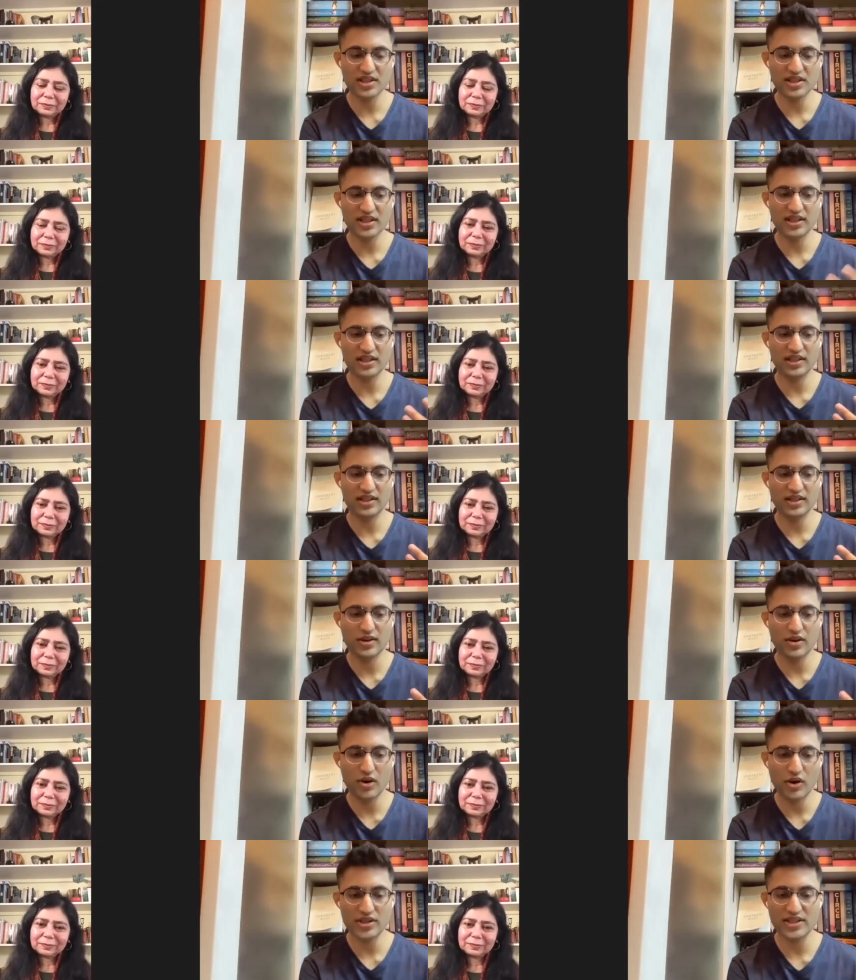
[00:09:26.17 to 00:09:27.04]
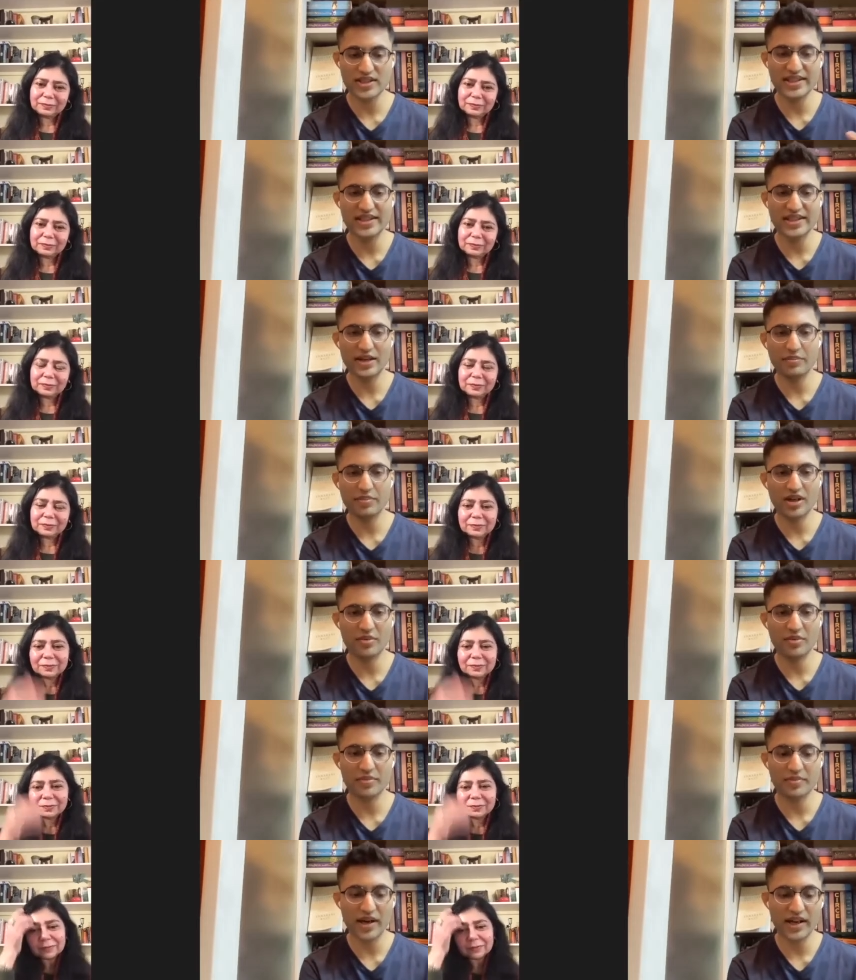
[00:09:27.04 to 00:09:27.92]
Speaker 1: that constantly kept
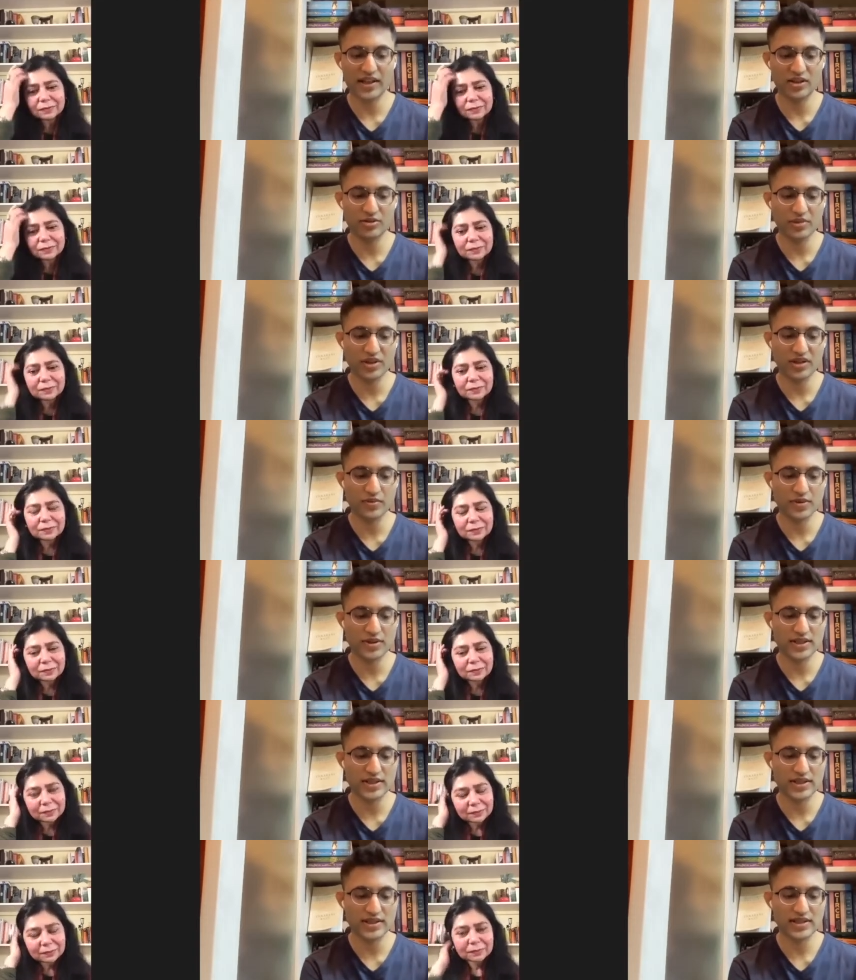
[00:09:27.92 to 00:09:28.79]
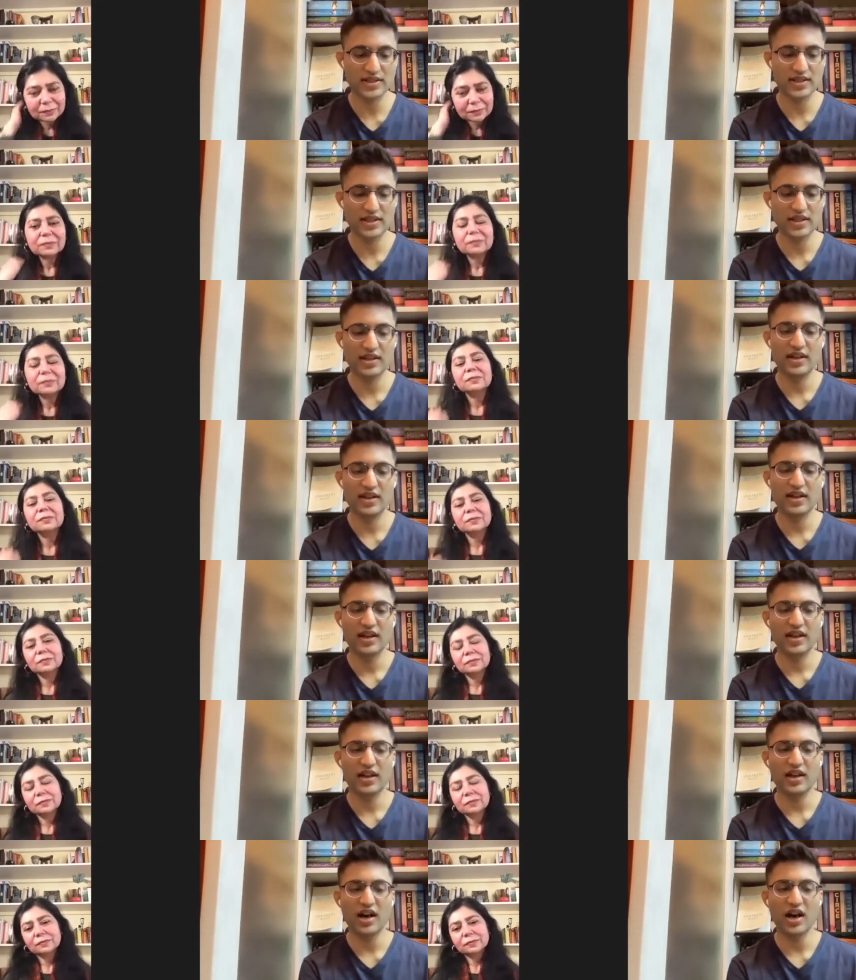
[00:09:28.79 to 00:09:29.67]
coming back to me was
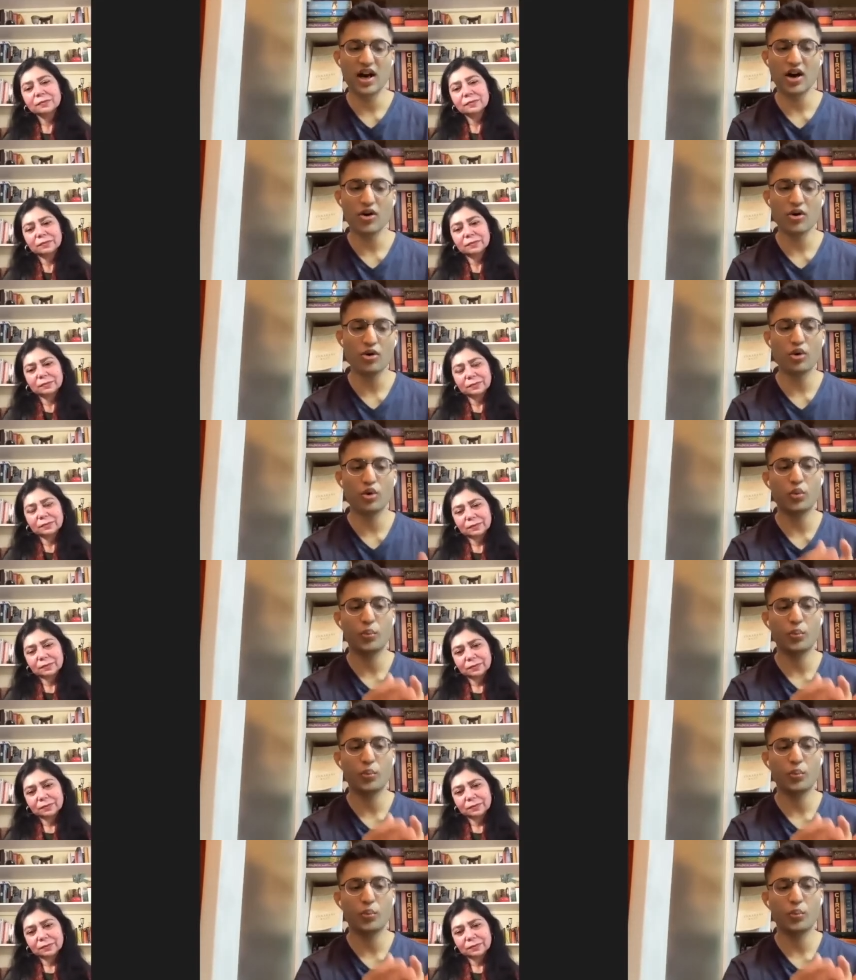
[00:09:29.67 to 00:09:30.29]
how